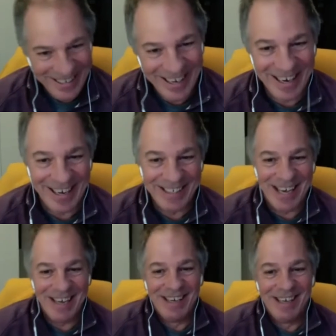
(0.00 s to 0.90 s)
And I
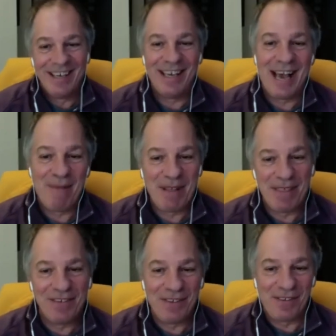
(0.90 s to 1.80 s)
said, yeah, but
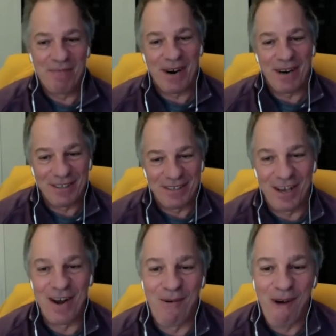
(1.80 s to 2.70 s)
this is the part that's
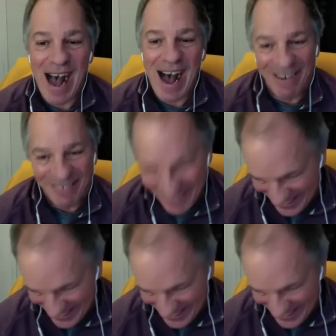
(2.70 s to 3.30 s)
going to wow.